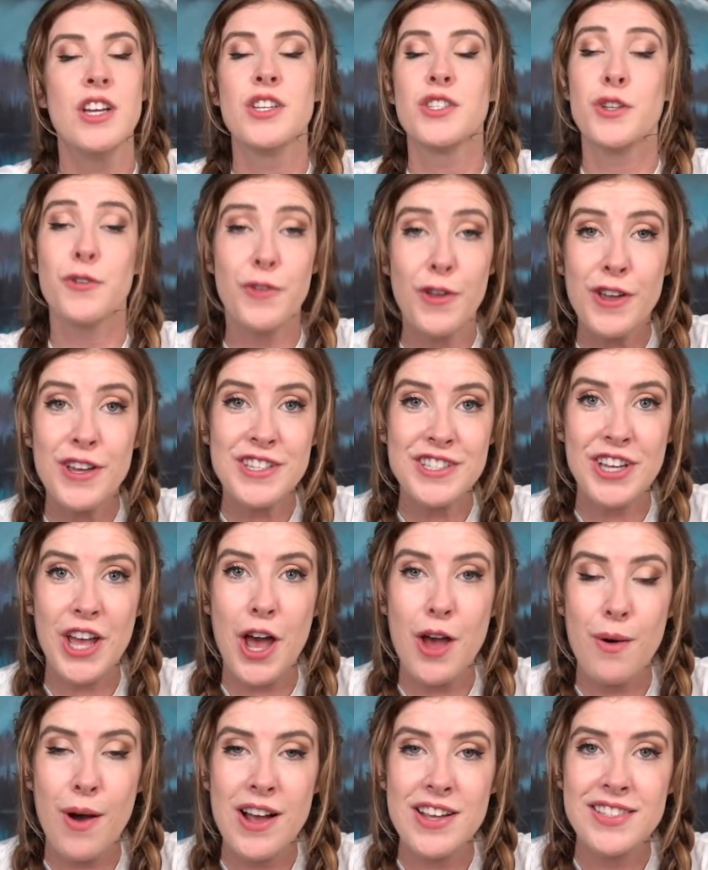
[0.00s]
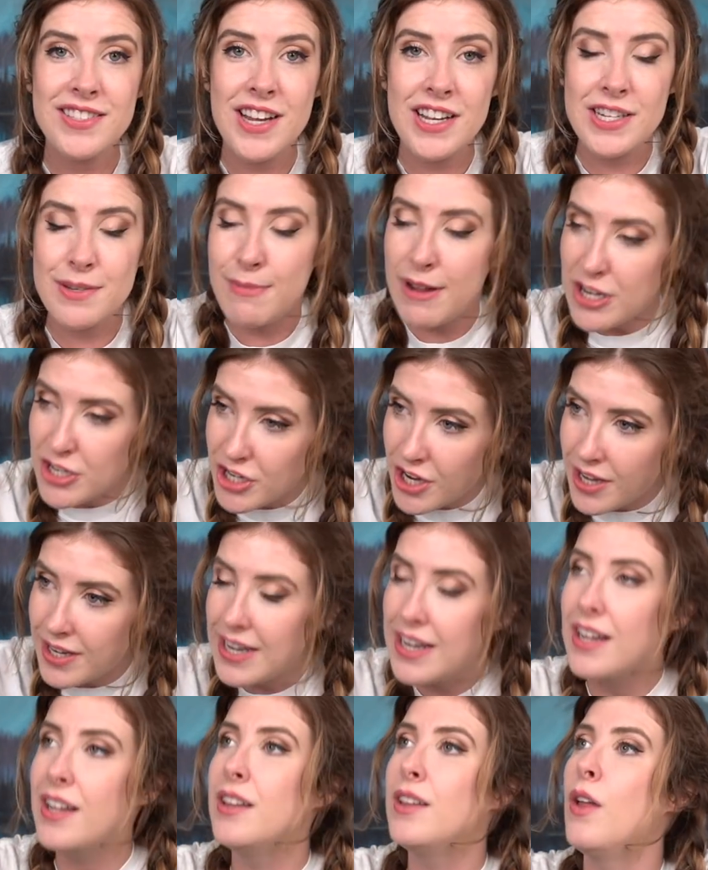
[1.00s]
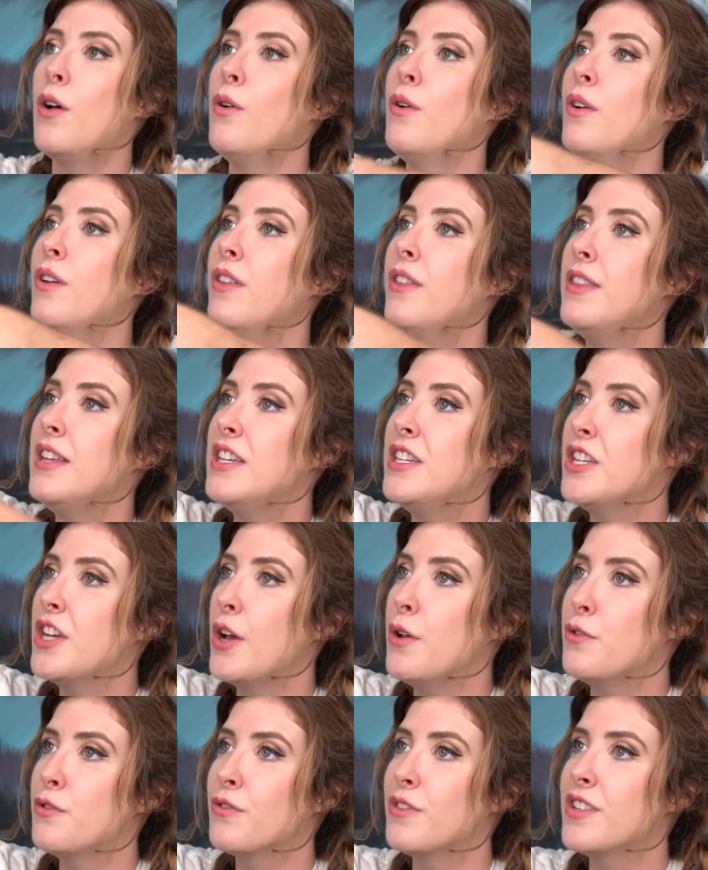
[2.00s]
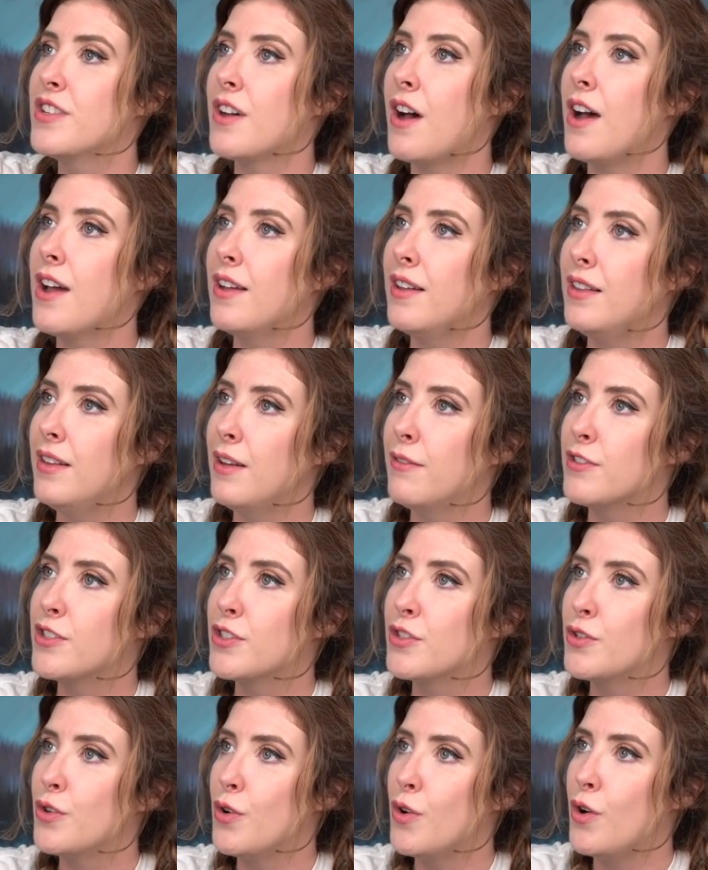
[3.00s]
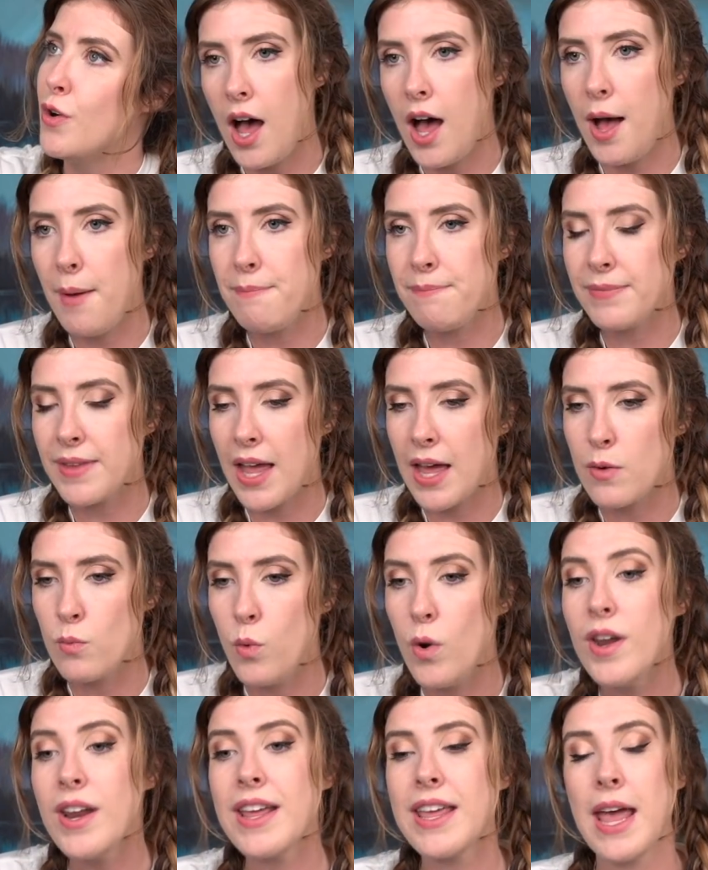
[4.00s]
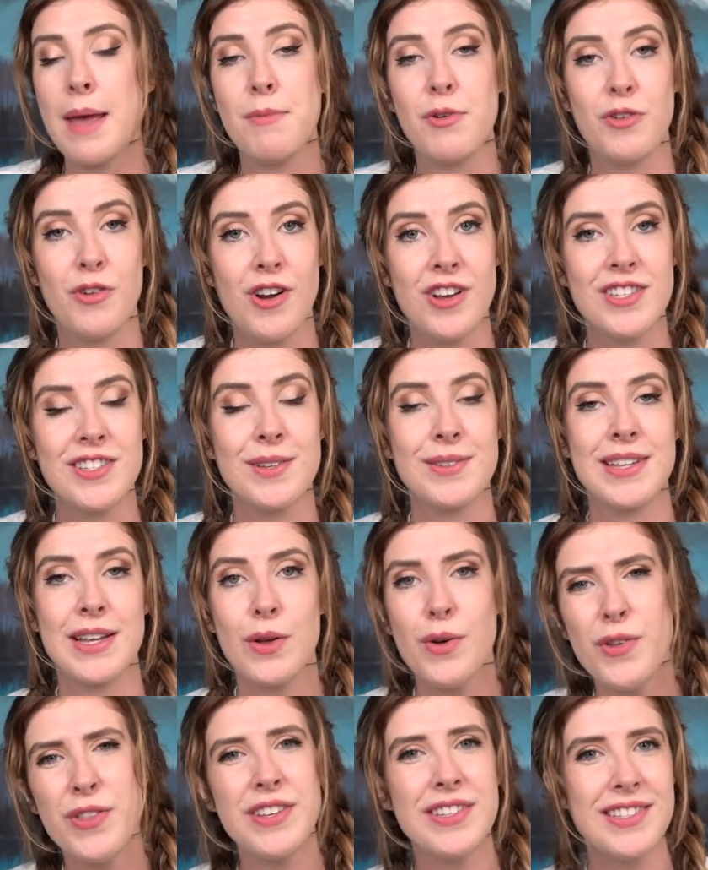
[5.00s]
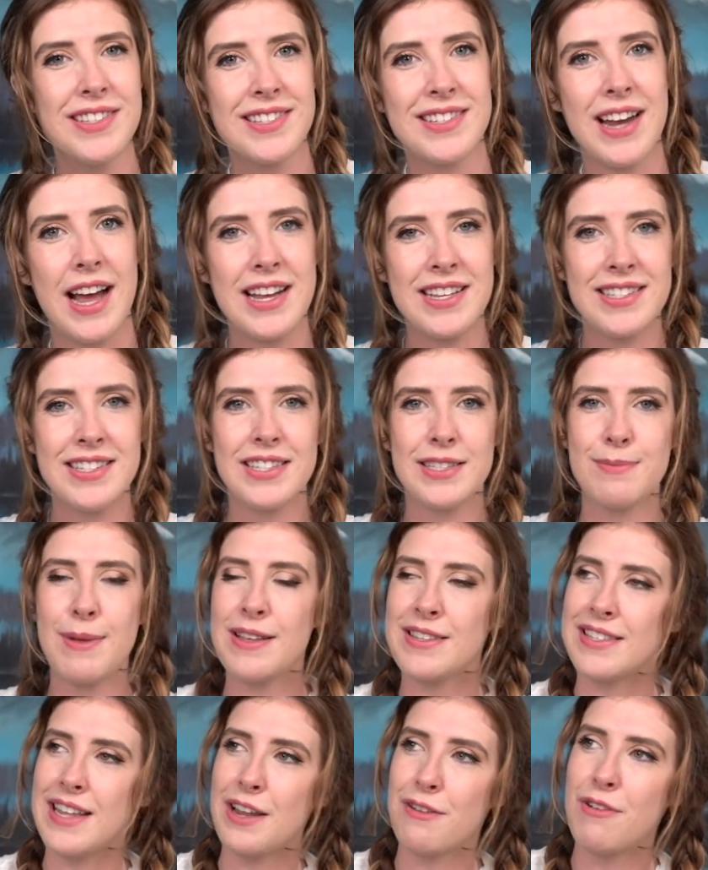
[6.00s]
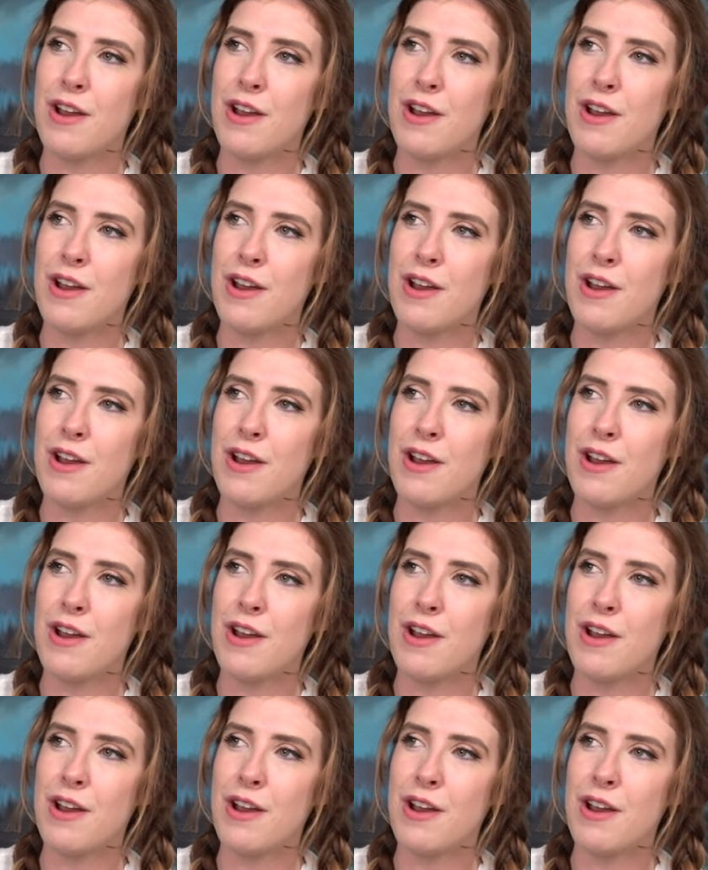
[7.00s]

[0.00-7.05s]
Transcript: So a few years ago, I started my journey along the deodorant aisle of a store, um, and one I came across, I was like, oh, this is nice, it smells like